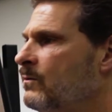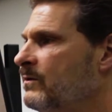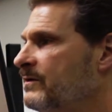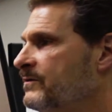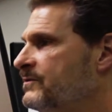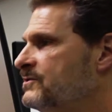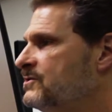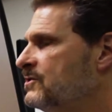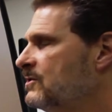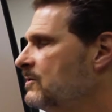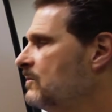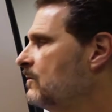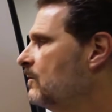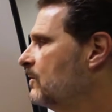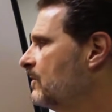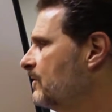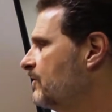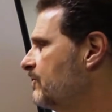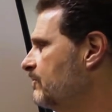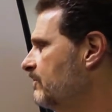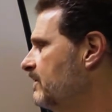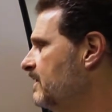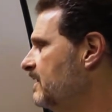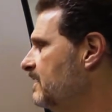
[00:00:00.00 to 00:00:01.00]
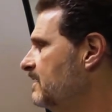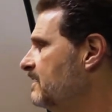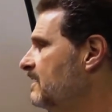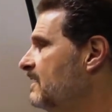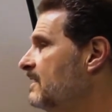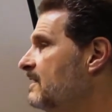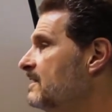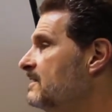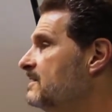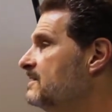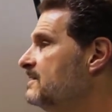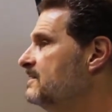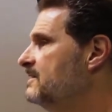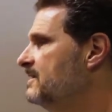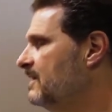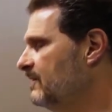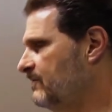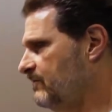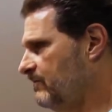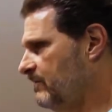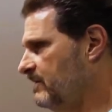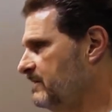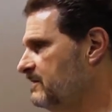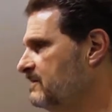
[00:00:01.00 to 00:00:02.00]
with 2 or 3
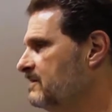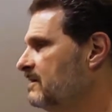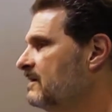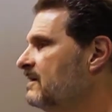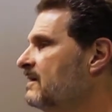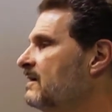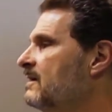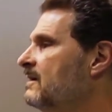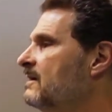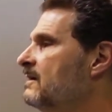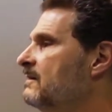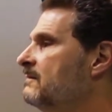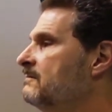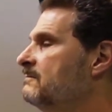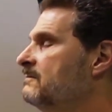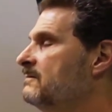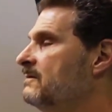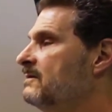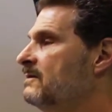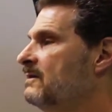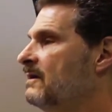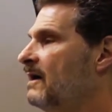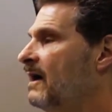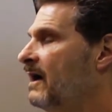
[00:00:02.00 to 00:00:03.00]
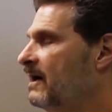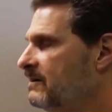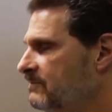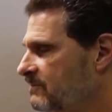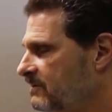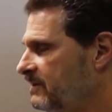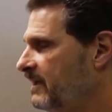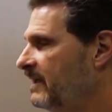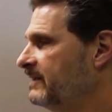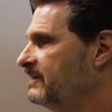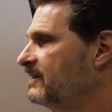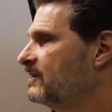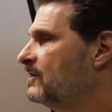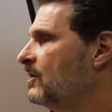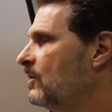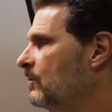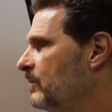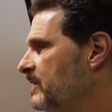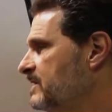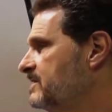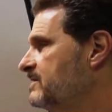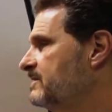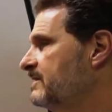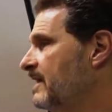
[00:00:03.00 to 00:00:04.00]
different, unrelated
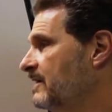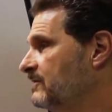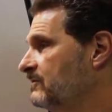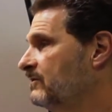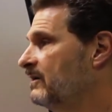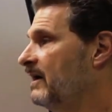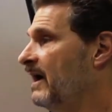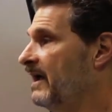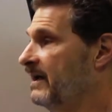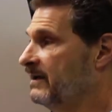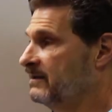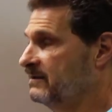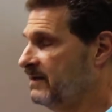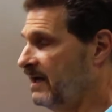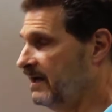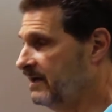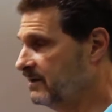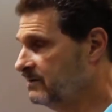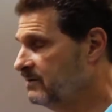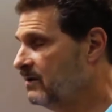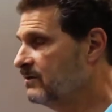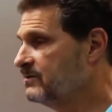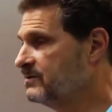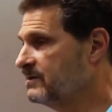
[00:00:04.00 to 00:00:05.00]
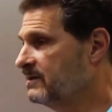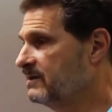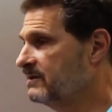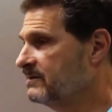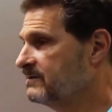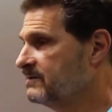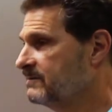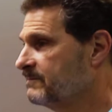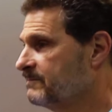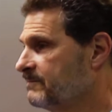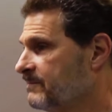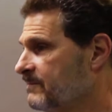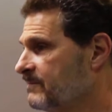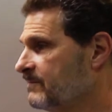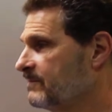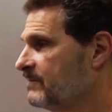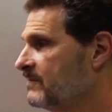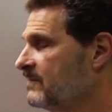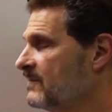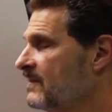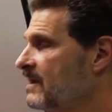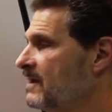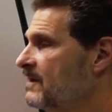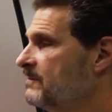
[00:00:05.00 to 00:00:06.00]
coincidental diagnoses,
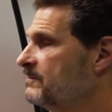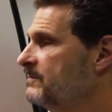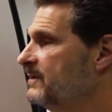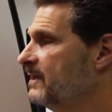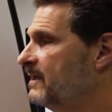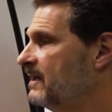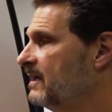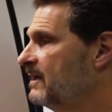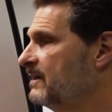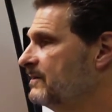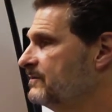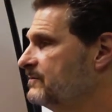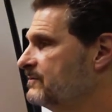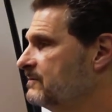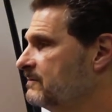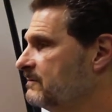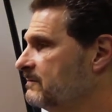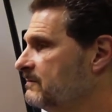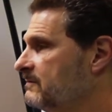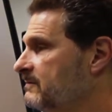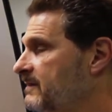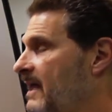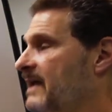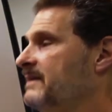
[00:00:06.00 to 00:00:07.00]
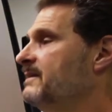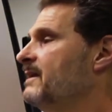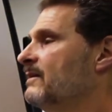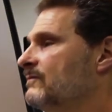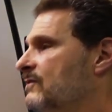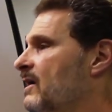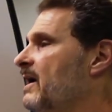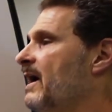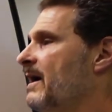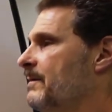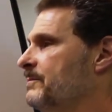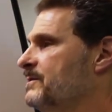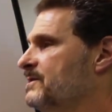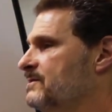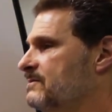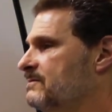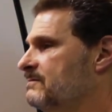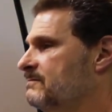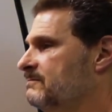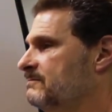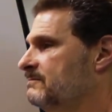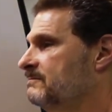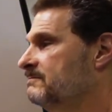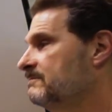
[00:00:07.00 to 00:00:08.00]
because that never happens.
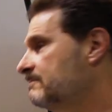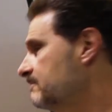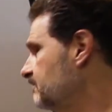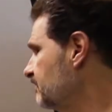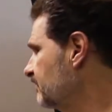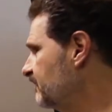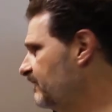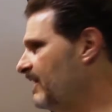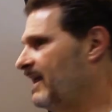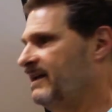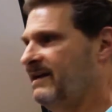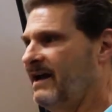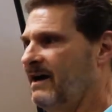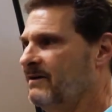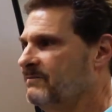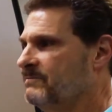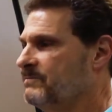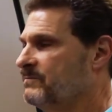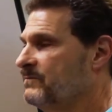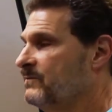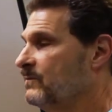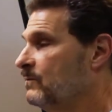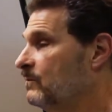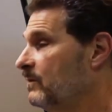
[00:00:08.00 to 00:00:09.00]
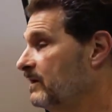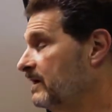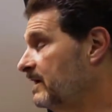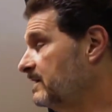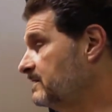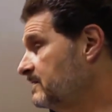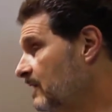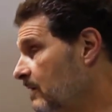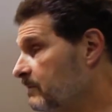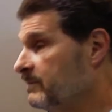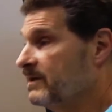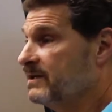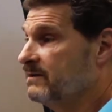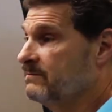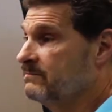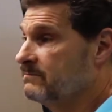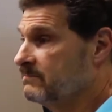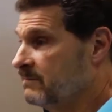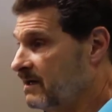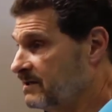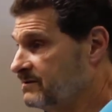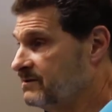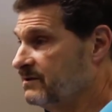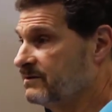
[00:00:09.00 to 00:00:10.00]
Flat out. What I tell my
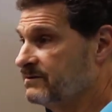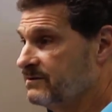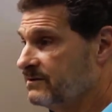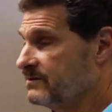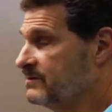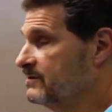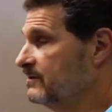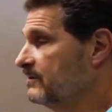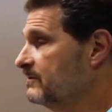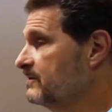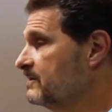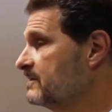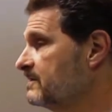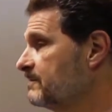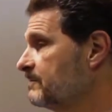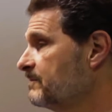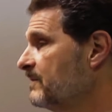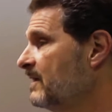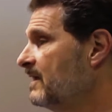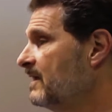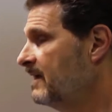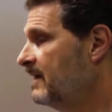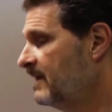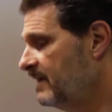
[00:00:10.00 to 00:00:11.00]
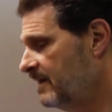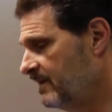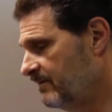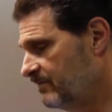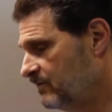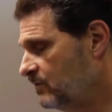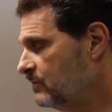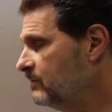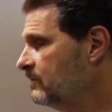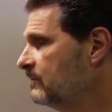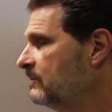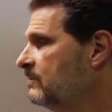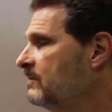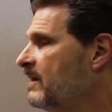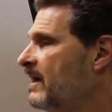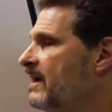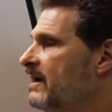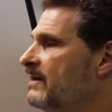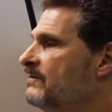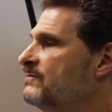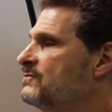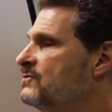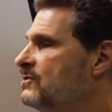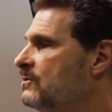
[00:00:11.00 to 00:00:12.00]
residents and students, if you
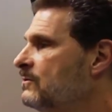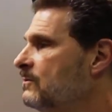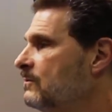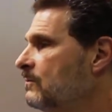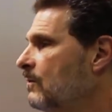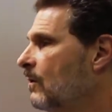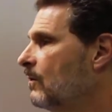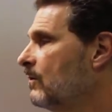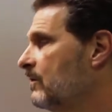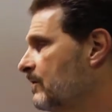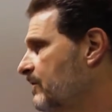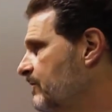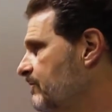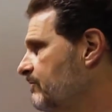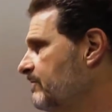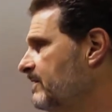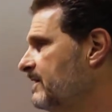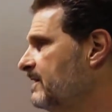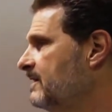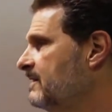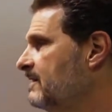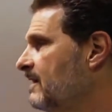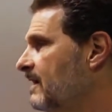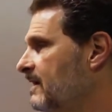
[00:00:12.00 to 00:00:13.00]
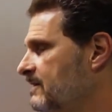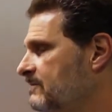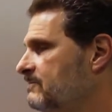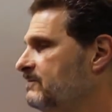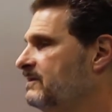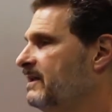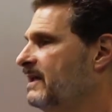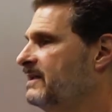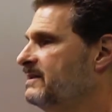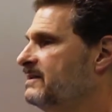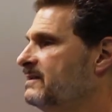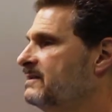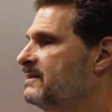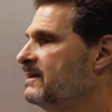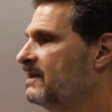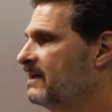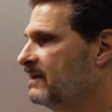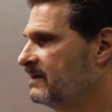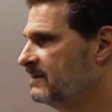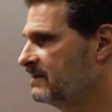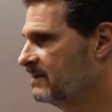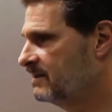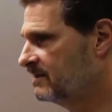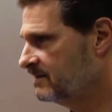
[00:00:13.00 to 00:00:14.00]
have 2 or 3 unrelated
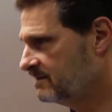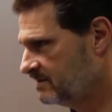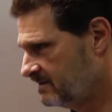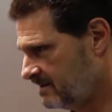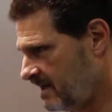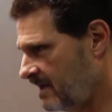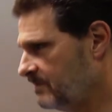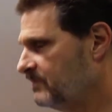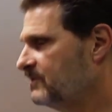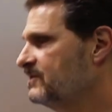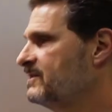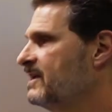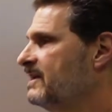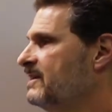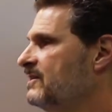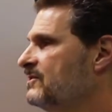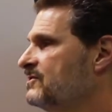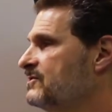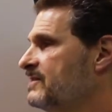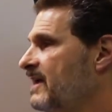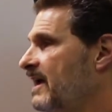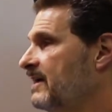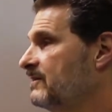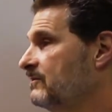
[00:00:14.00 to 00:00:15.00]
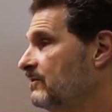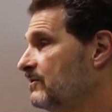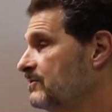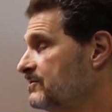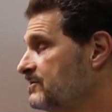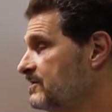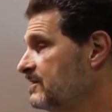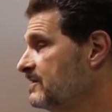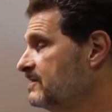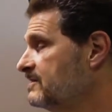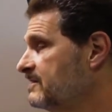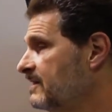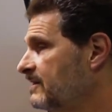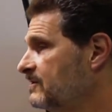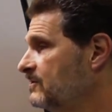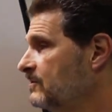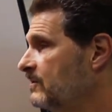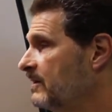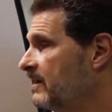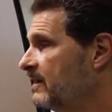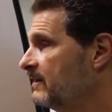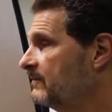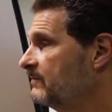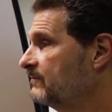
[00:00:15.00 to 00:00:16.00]
simultaneous diagnoses, then
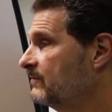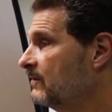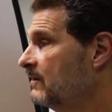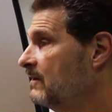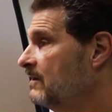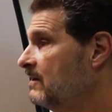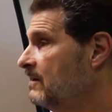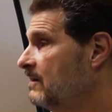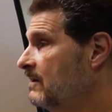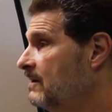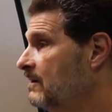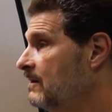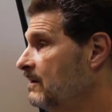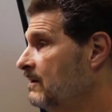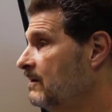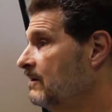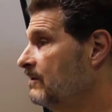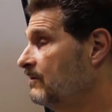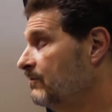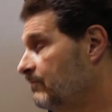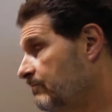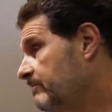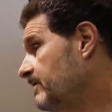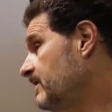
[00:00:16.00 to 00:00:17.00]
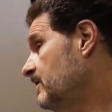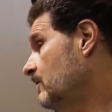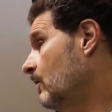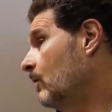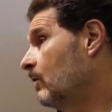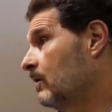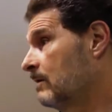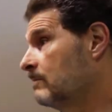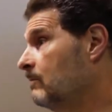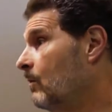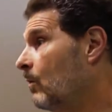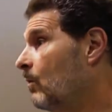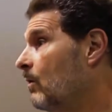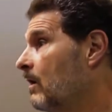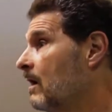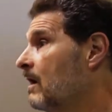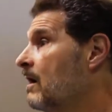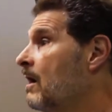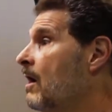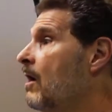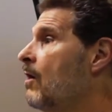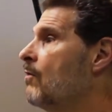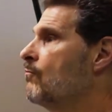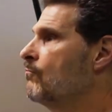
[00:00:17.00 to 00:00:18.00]
you have 3 or
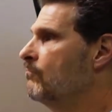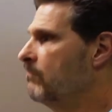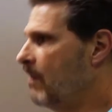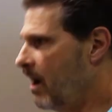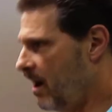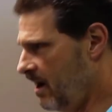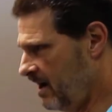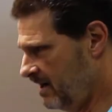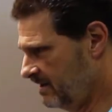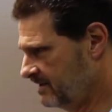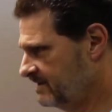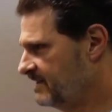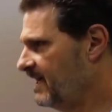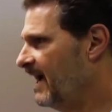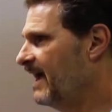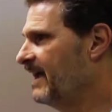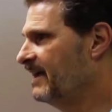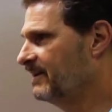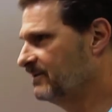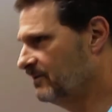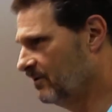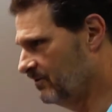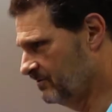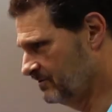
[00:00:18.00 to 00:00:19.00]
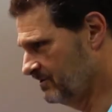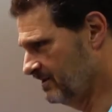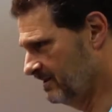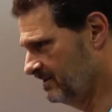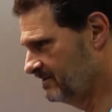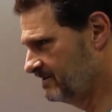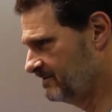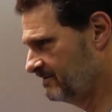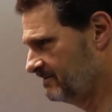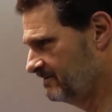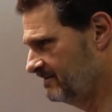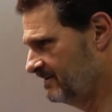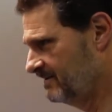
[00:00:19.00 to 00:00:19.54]
more wrong diagnoses.